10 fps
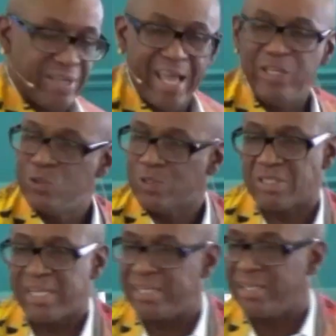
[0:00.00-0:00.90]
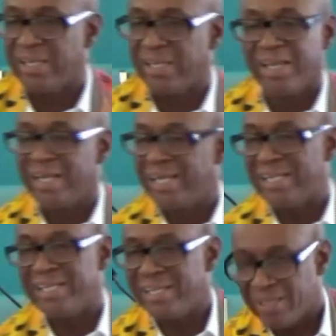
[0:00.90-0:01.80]
you'll see
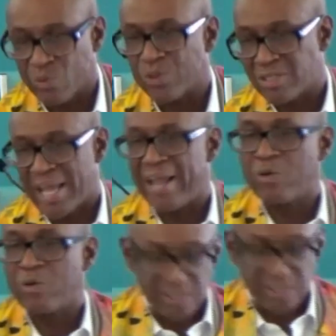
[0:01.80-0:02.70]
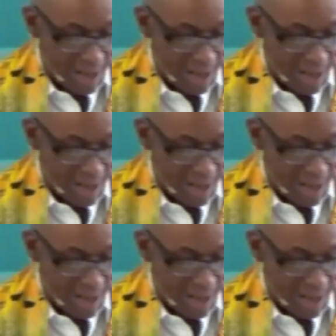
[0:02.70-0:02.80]
it will stay on the top.